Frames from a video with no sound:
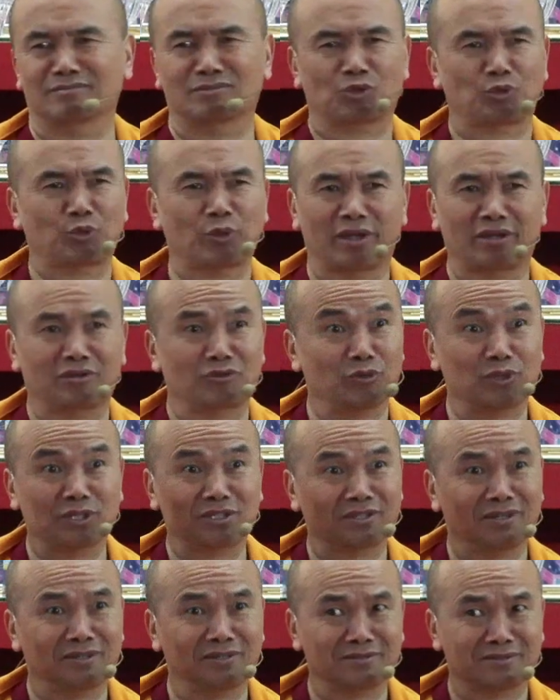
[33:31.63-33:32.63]
Quick, raise
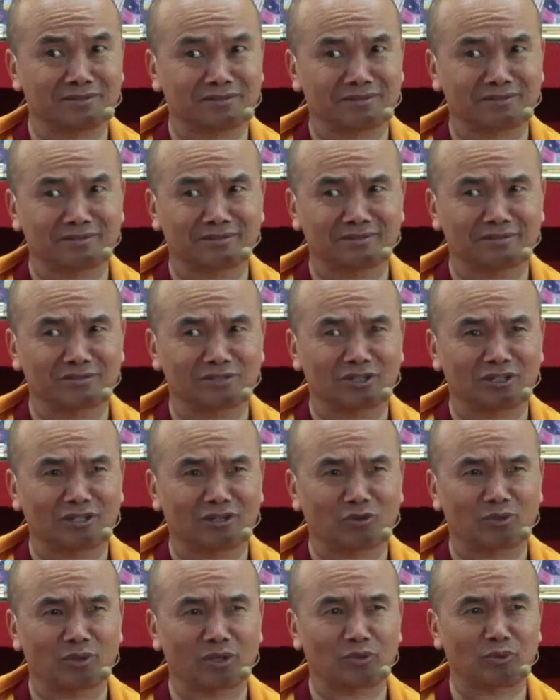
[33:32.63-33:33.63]
hands.
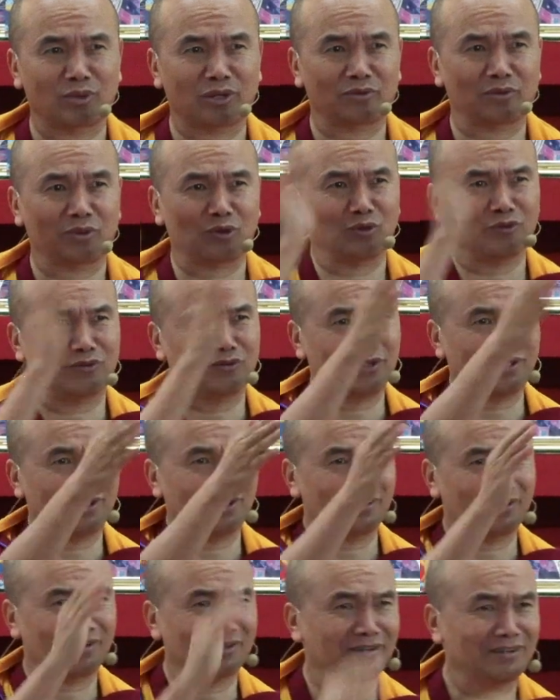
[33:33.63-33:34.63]
Quick, over
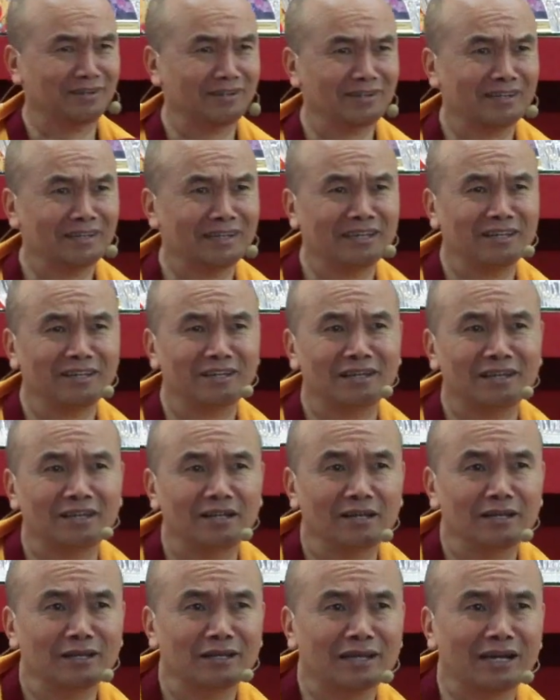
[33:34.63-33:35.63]
there.
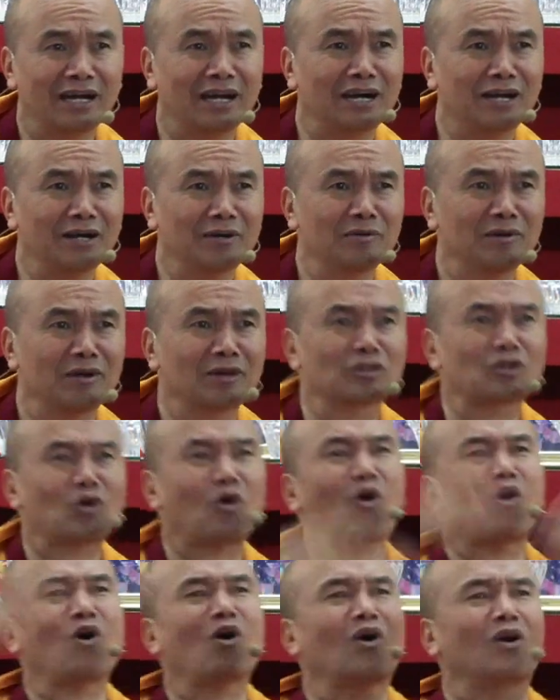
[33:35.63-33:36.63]
The
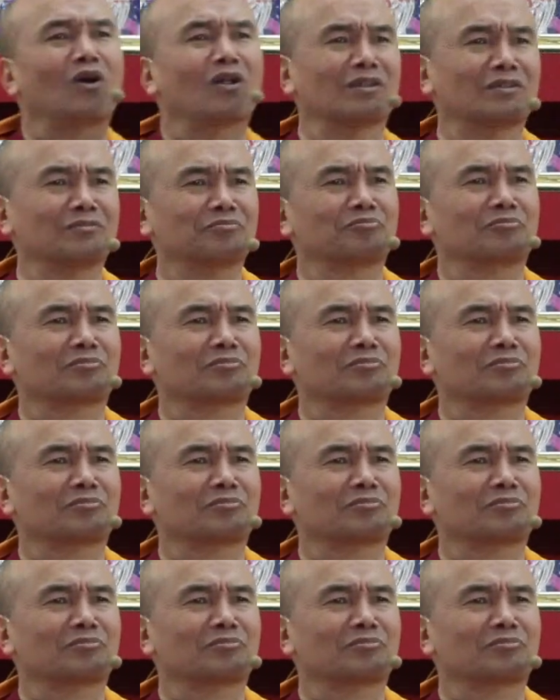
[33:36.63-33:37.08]
hall.